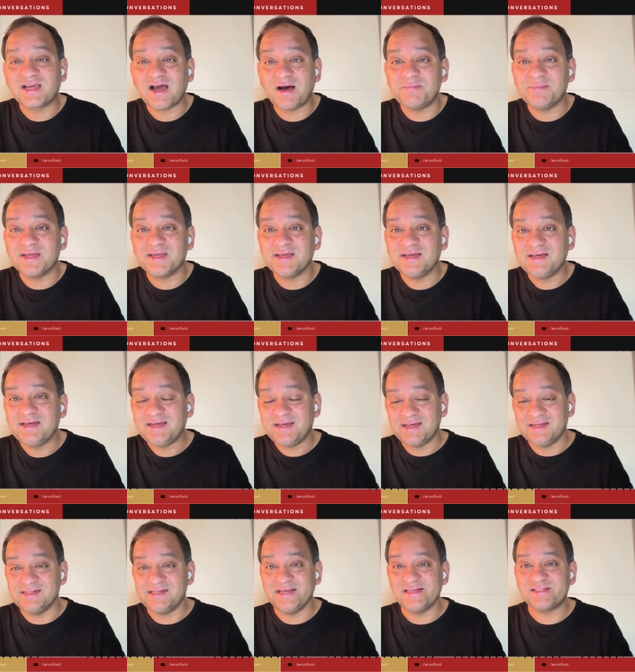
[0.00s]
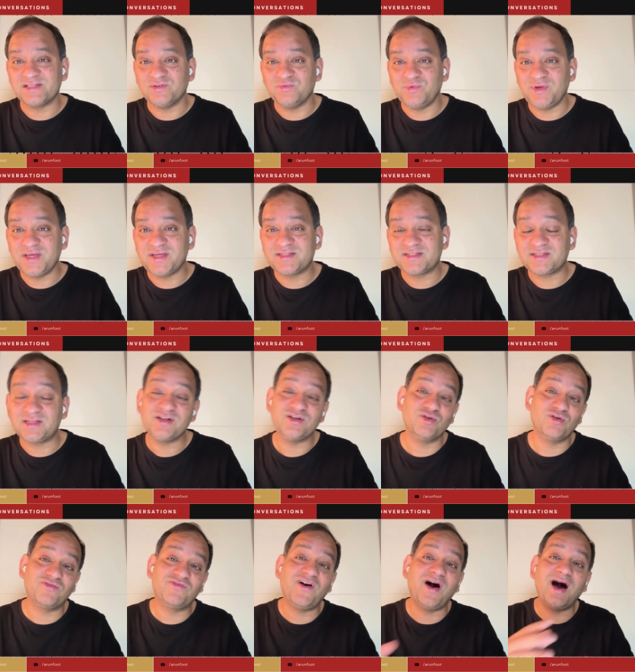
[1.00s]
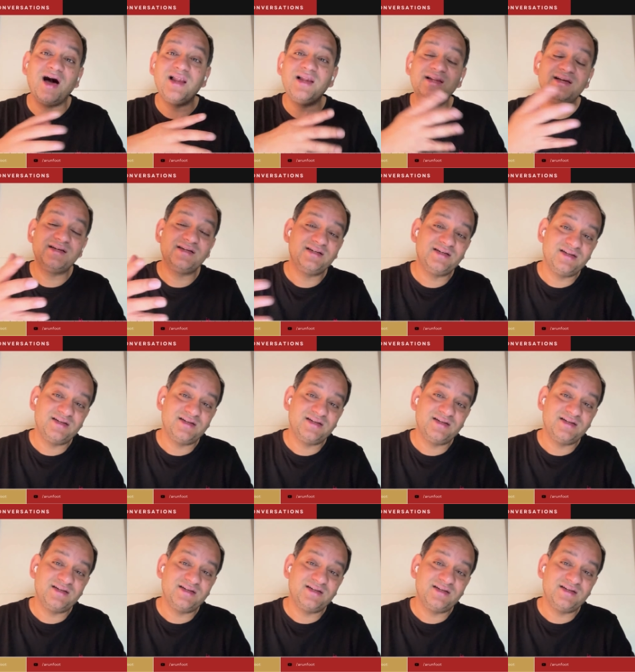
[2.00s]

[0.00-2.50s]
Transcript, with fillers: coming days and weeks. Nofal,